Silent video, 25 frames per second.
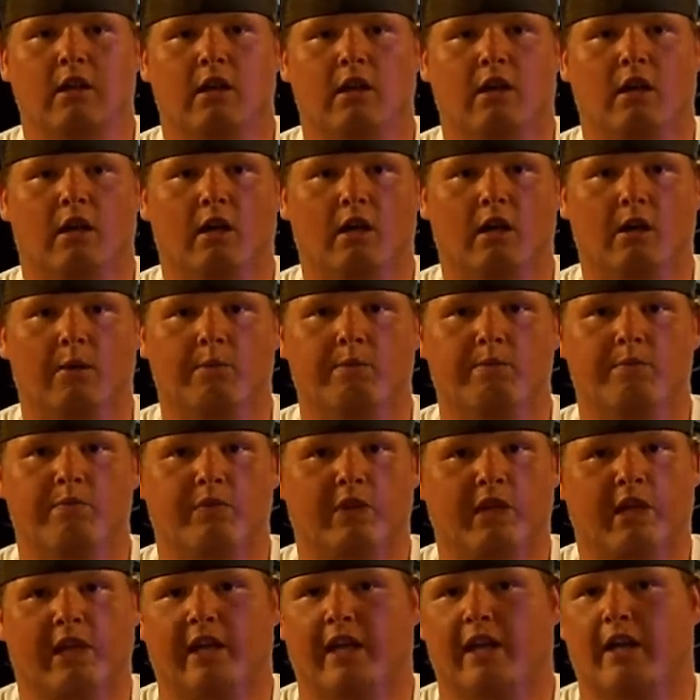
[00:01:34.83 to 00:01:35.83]

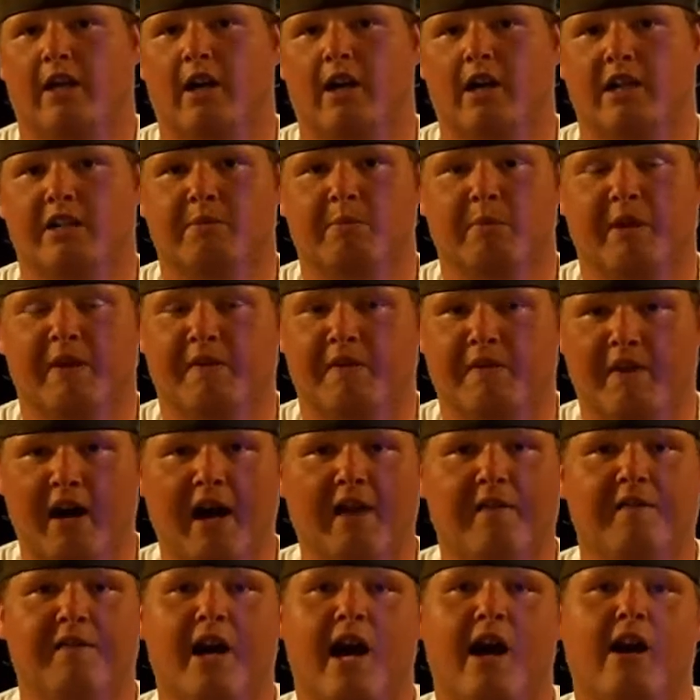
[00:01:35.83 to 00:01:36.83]
and it cost me
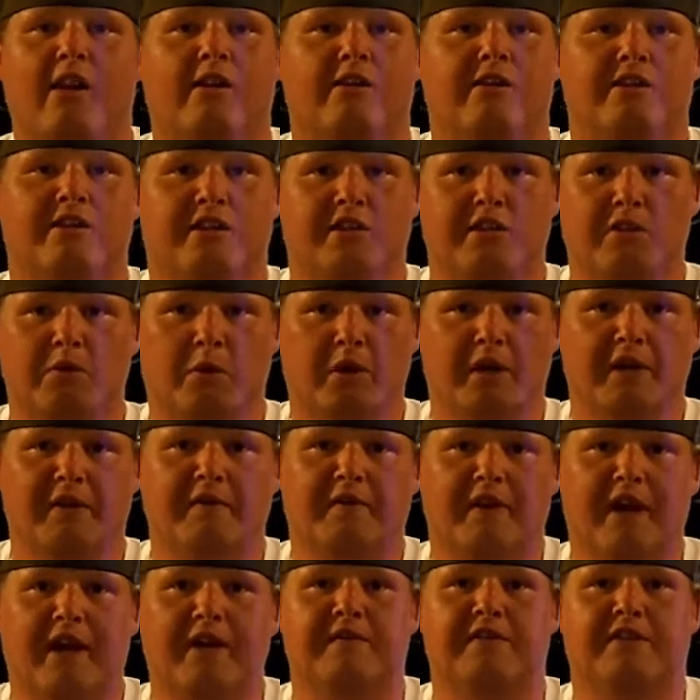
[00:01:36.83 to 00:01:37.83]

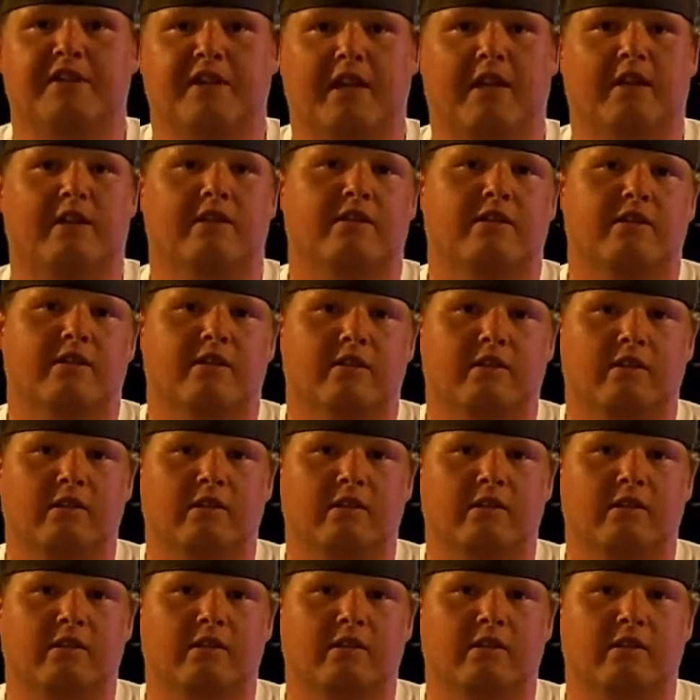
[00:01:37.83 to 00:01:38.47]
$5.25.